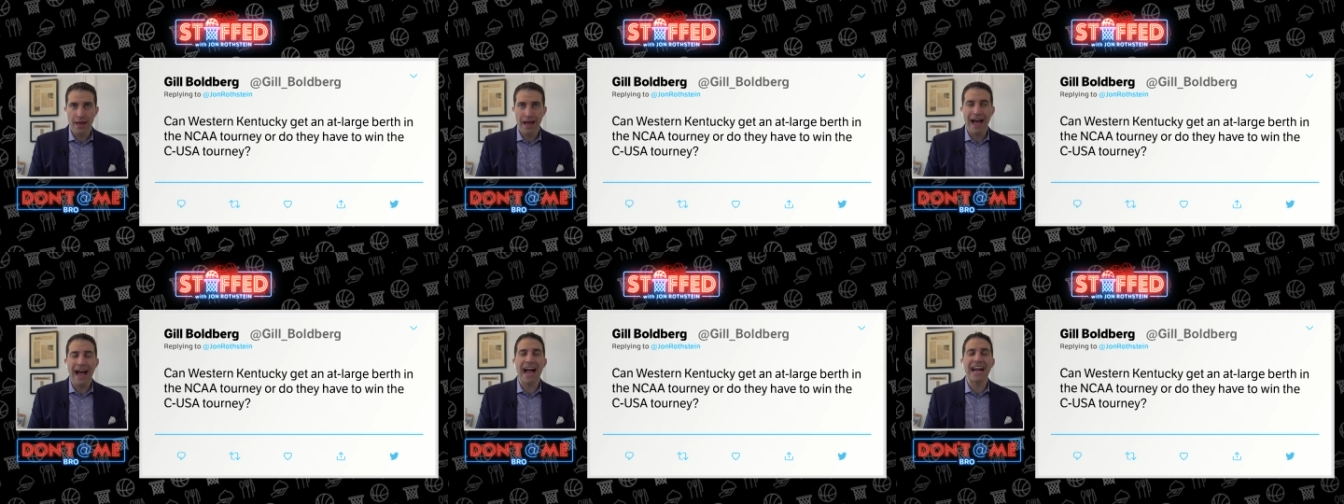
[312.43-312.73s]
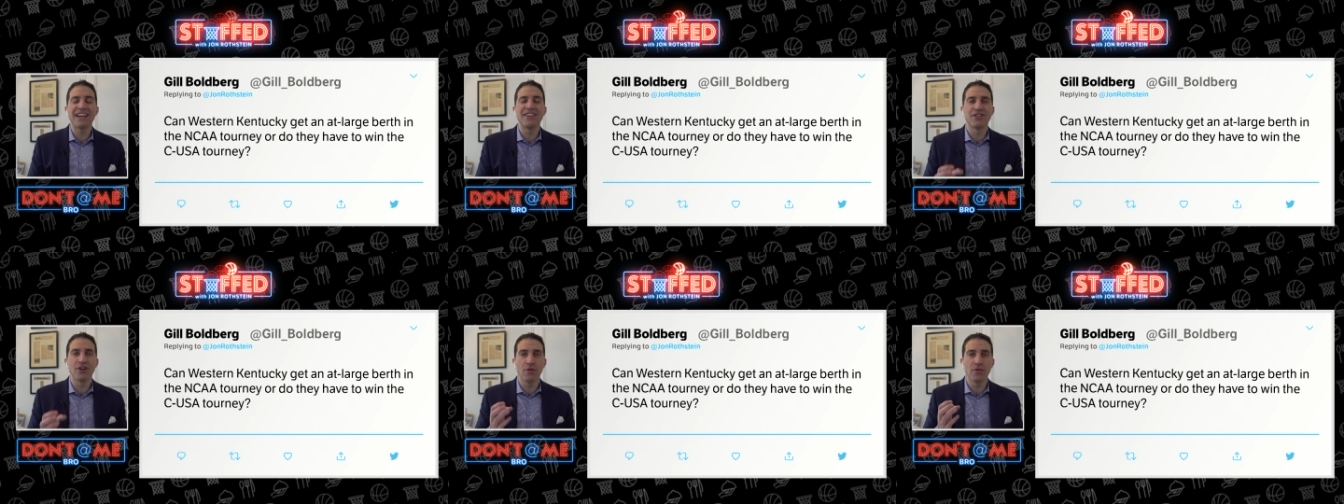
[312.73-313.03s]
I
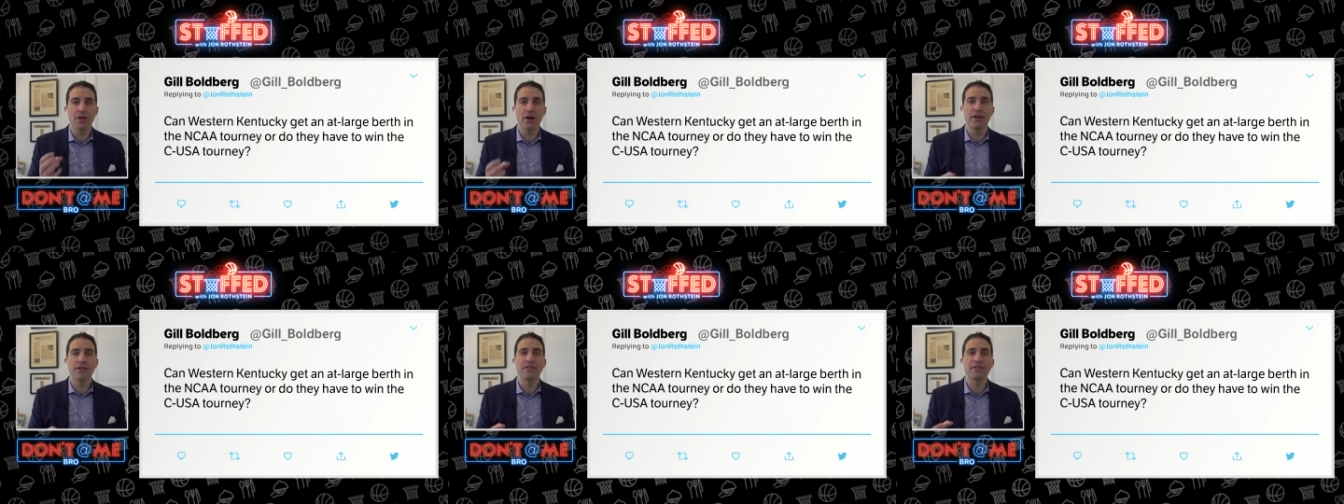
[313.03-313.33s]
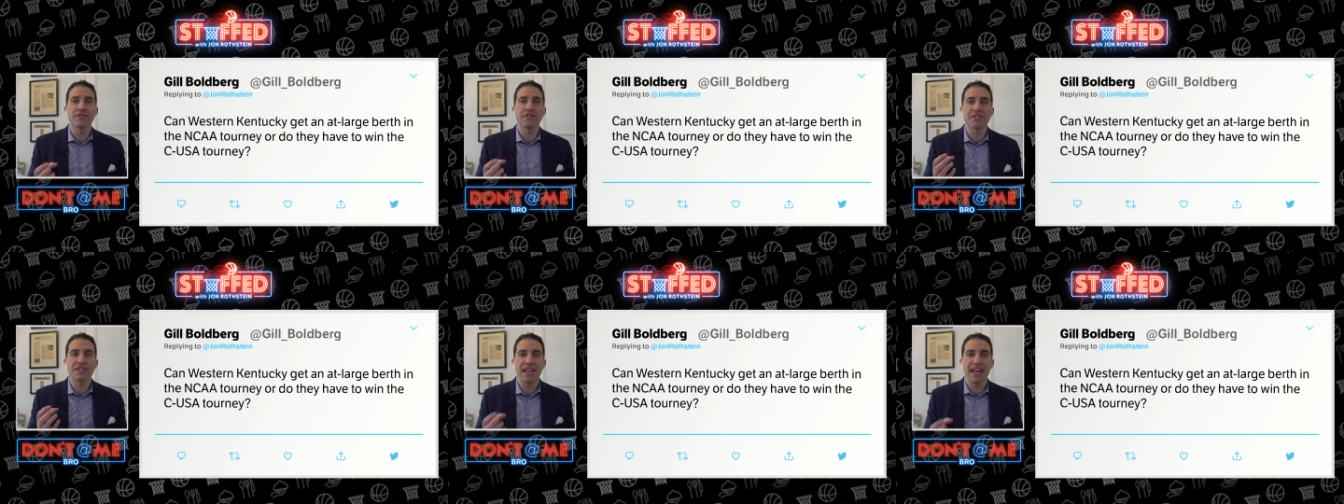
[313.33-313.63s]
don't
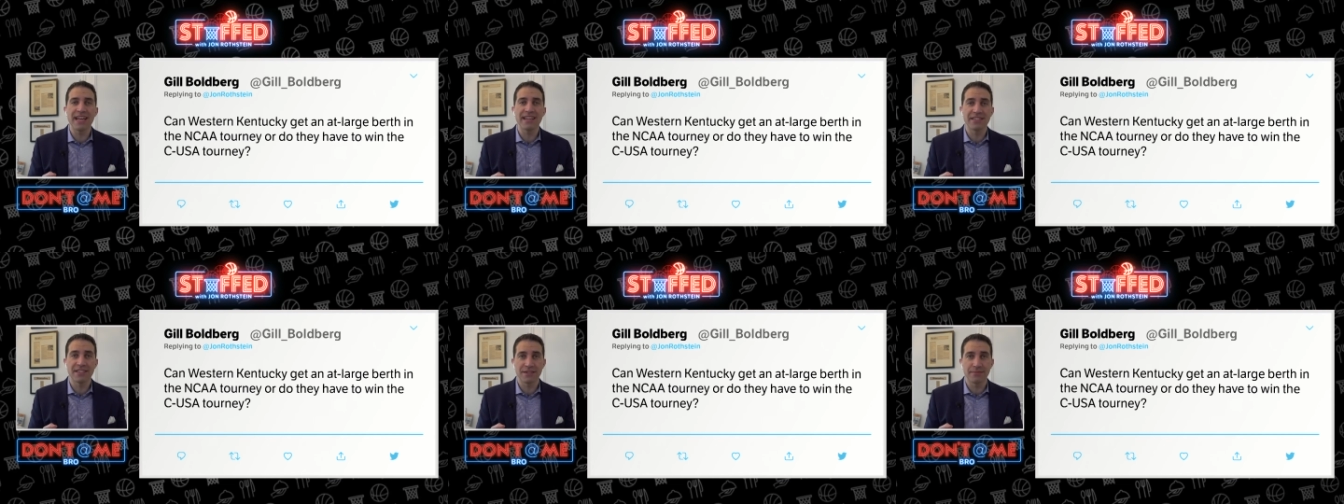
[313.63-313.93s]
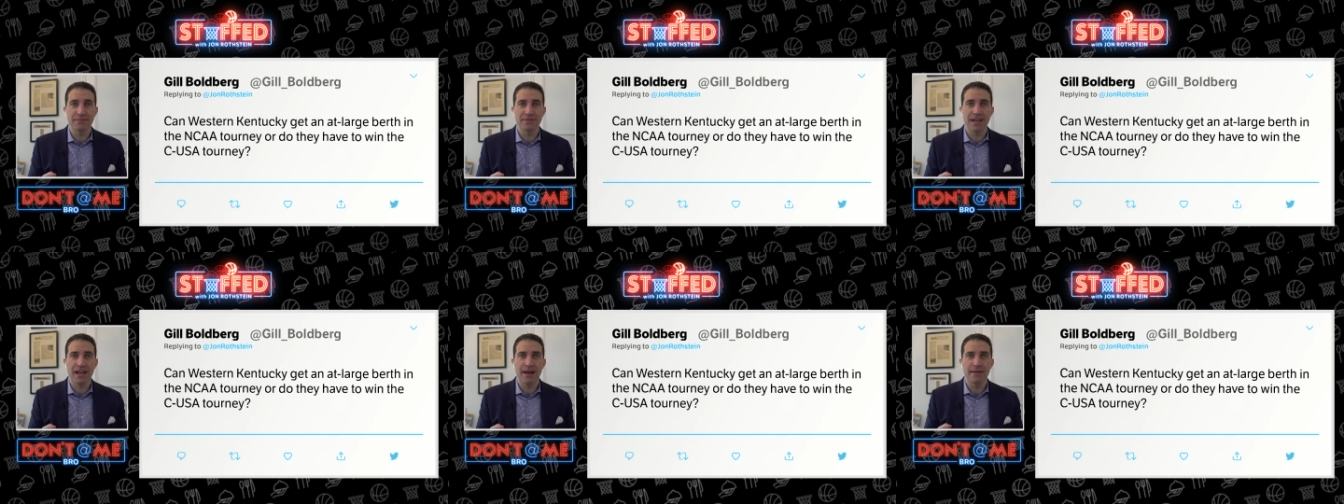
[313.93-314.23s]
understand
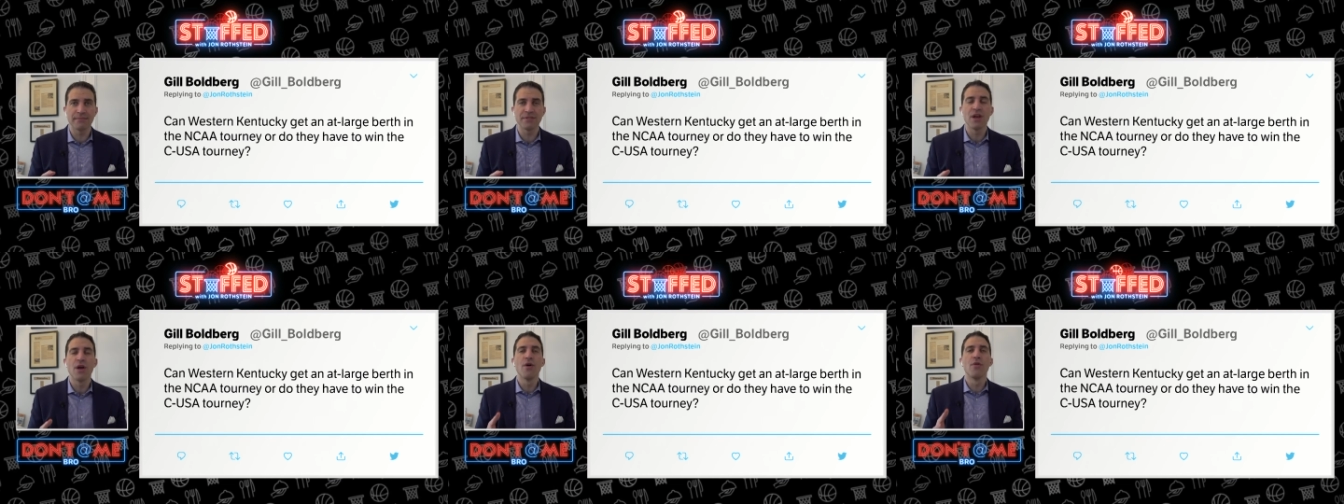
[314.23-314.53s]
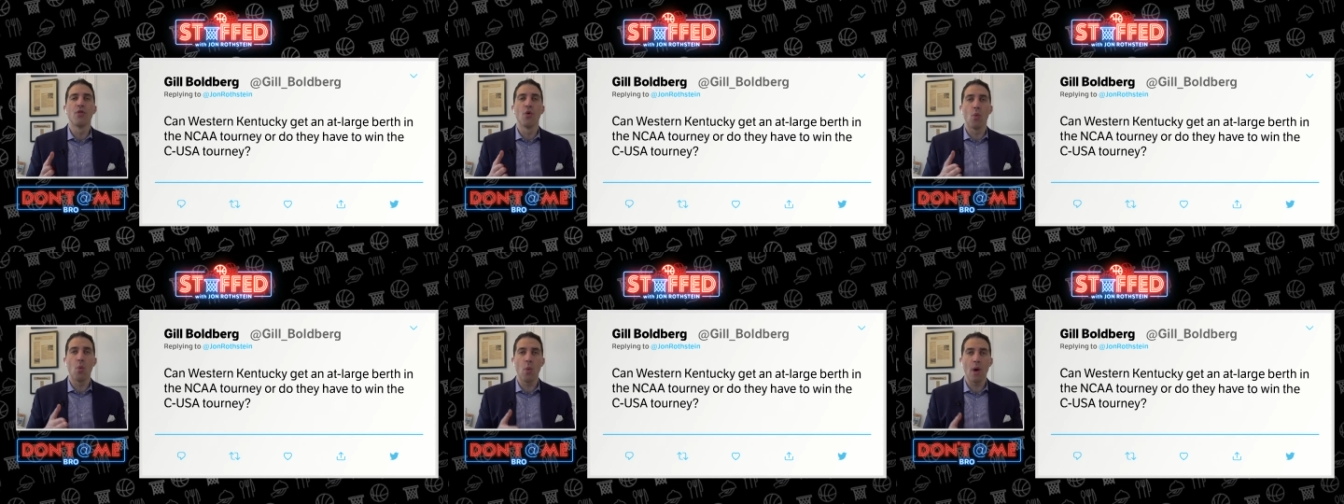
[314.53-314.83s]
sometimes
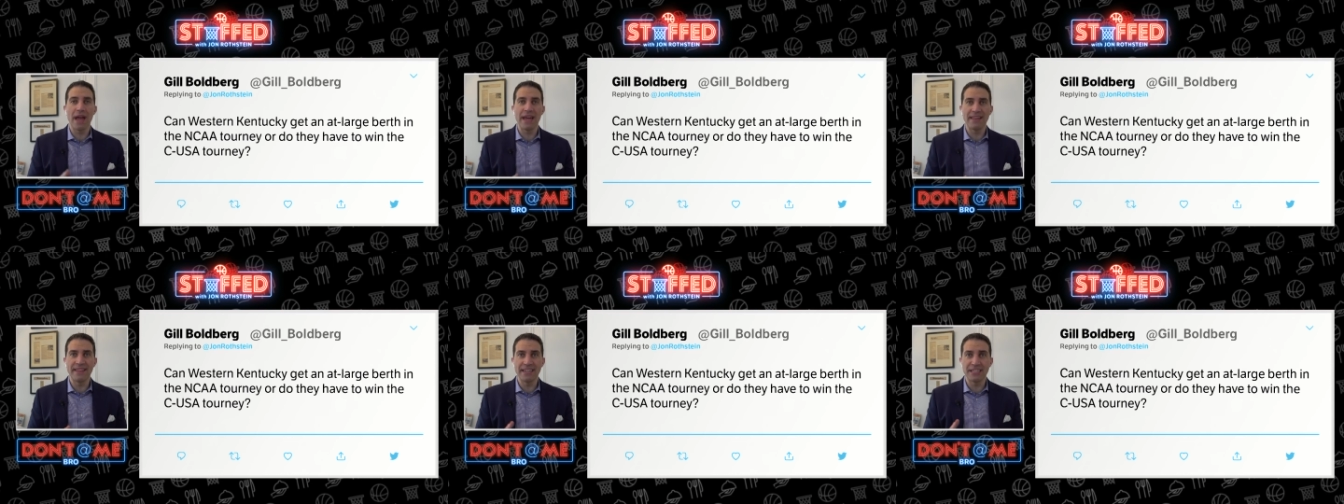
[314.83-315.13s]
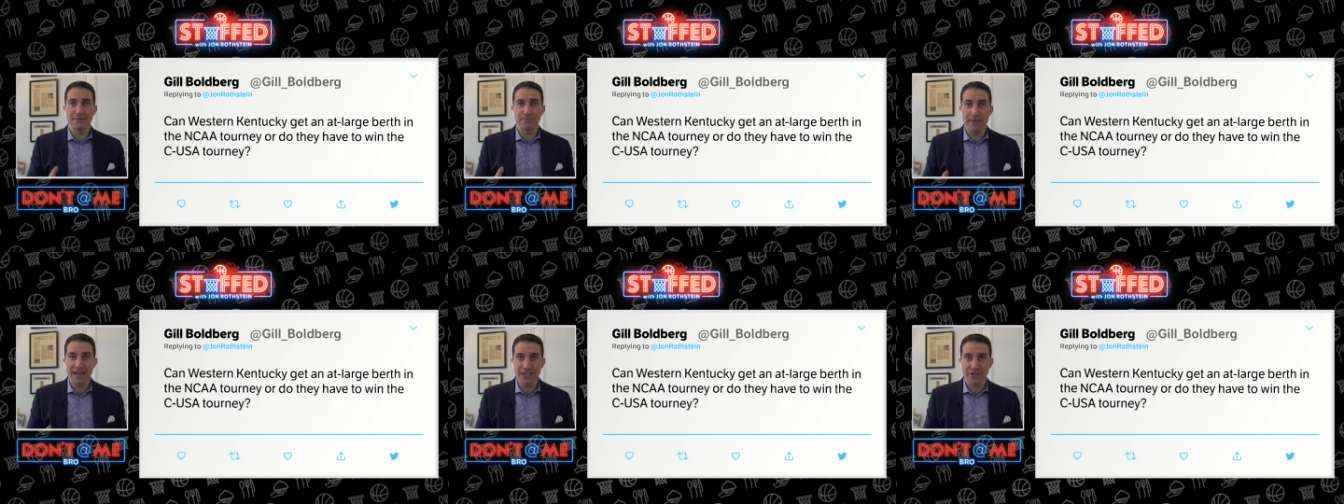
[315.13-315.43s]
the way
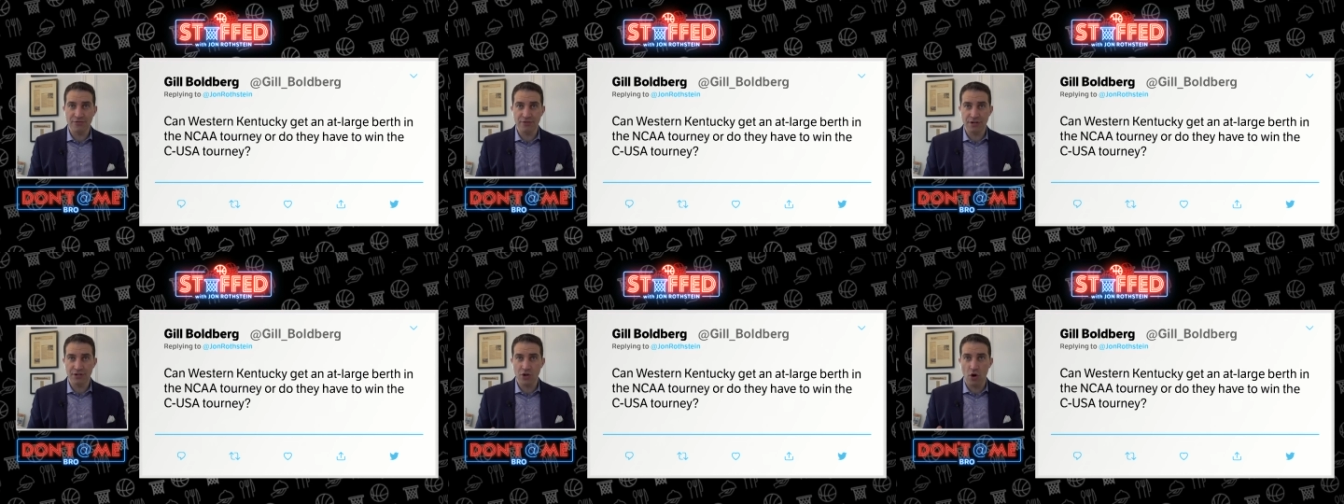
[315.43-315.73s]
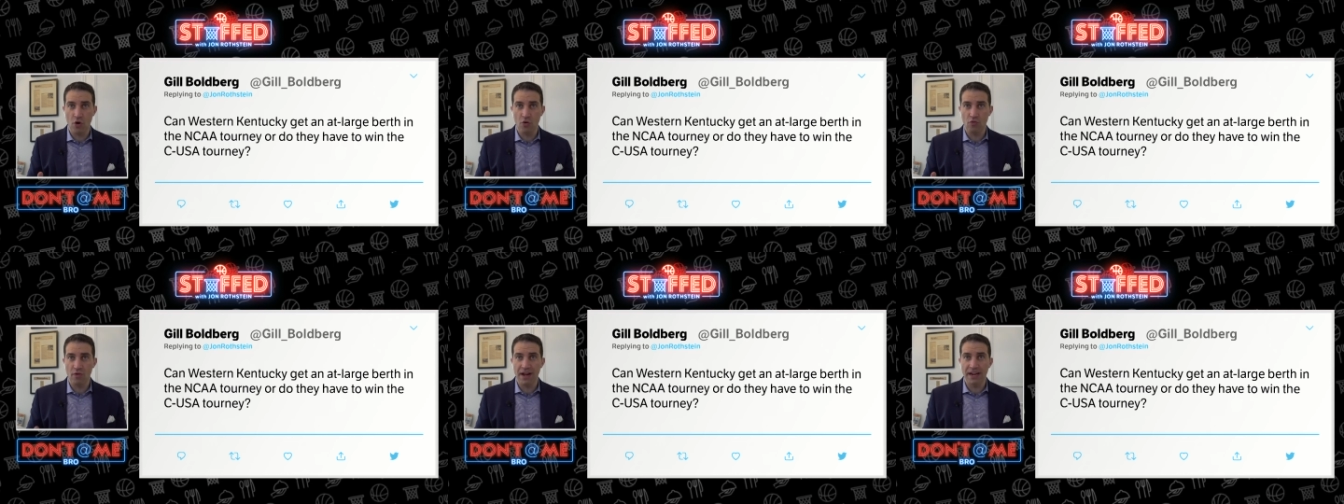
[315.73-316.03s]
these metrics
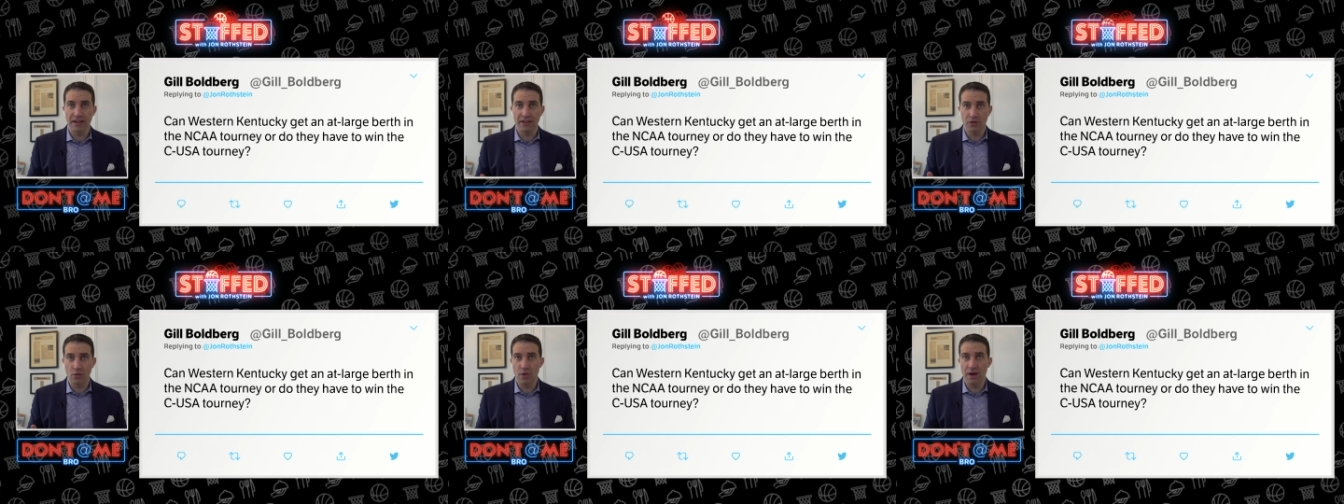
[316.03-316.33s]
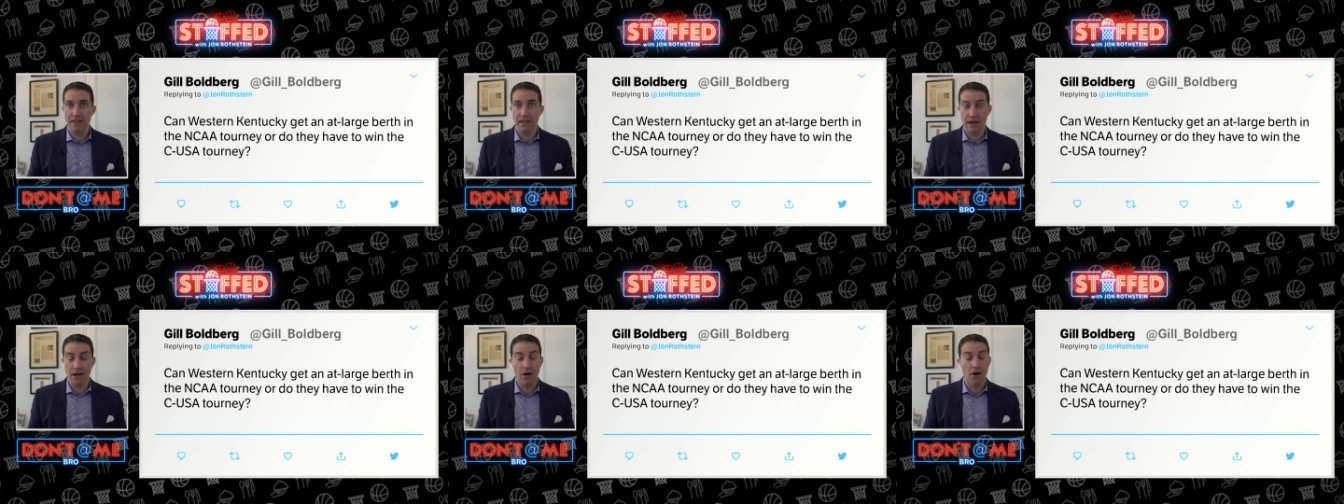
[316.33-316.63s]
are rated the way
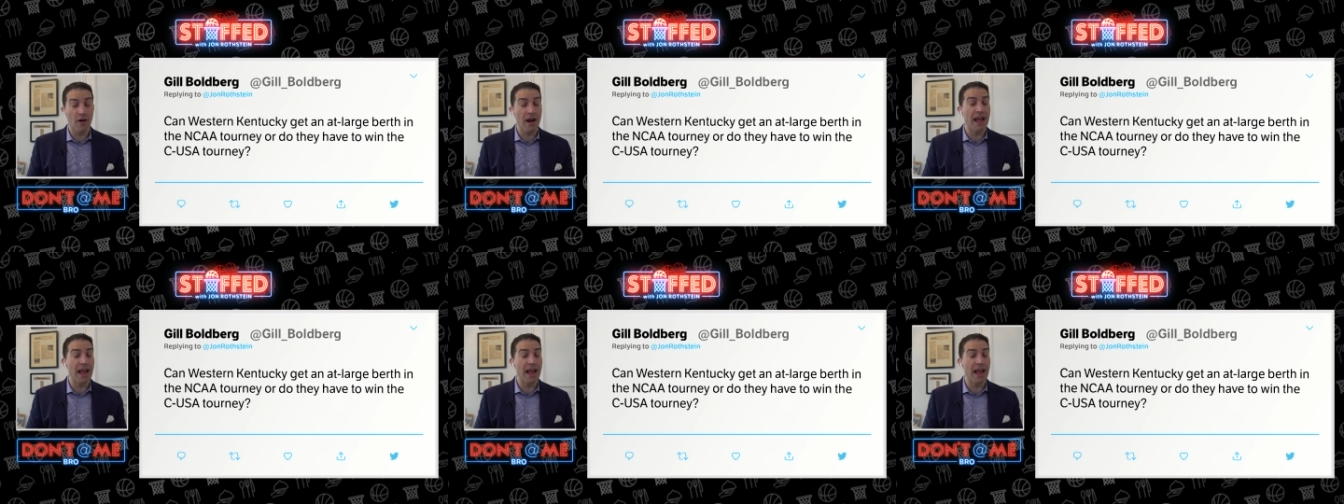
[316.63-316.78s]
they are,